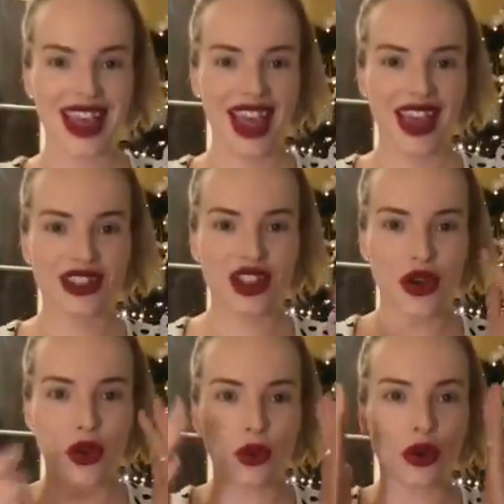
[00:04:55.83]
And
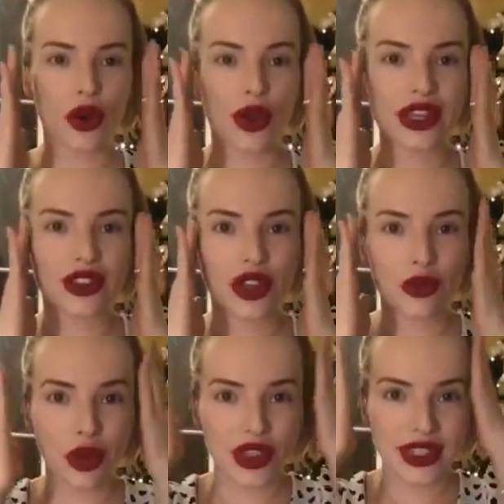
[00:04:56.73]
so we're going to
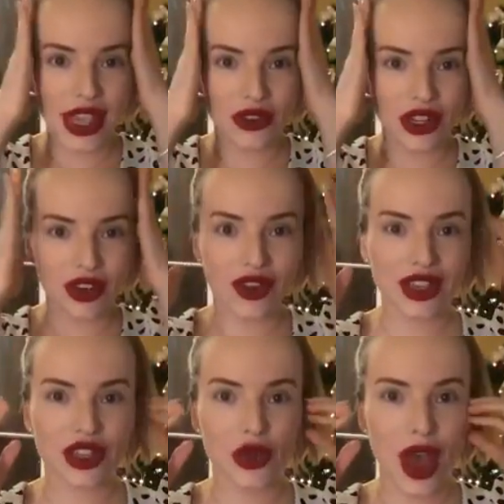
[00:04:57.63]
put the sound in your
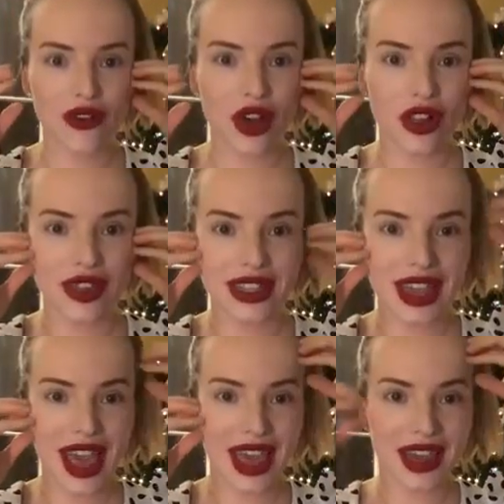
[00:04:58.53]
face. So you have all of these
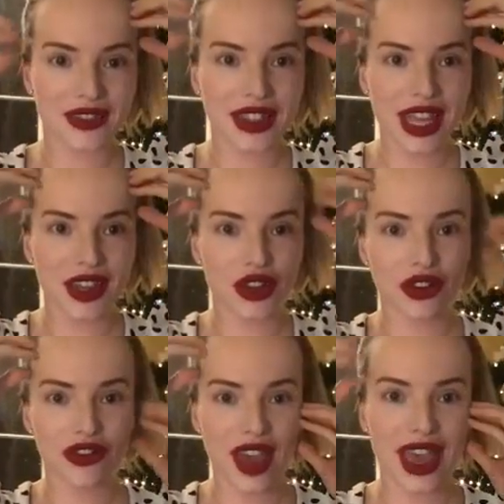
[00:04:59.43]
caves in your
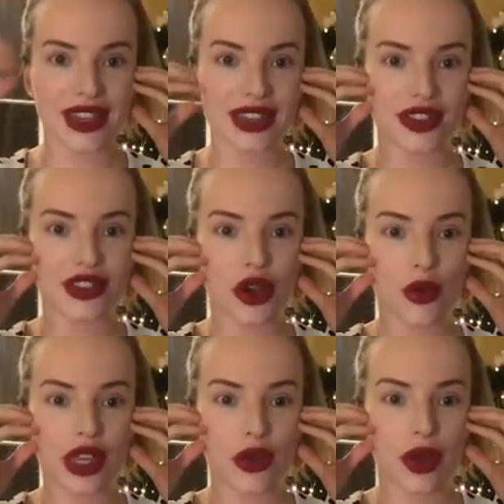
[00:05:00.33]
face. And so
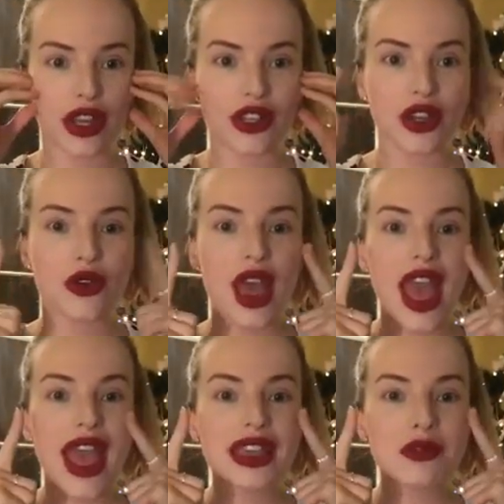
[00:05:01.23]
what you want to do
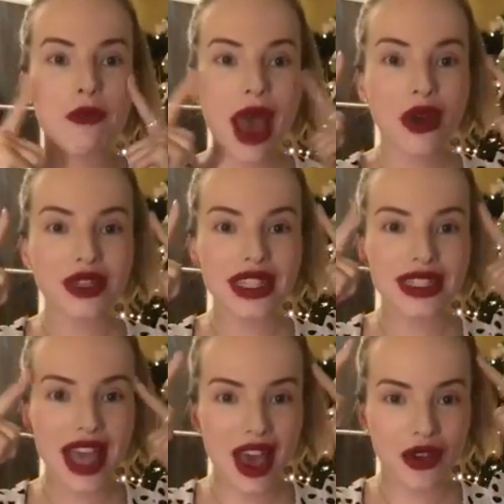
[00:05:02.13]
is bounce the
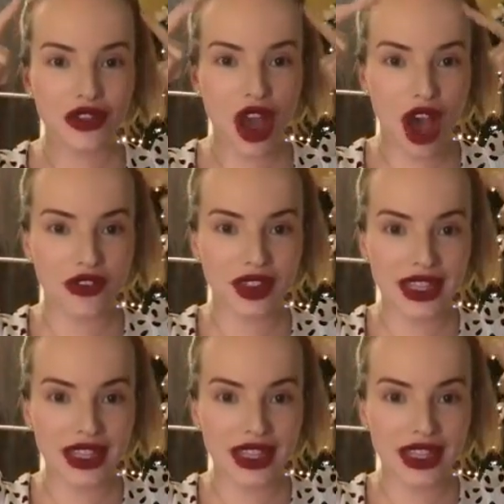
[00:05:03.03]
sound off of these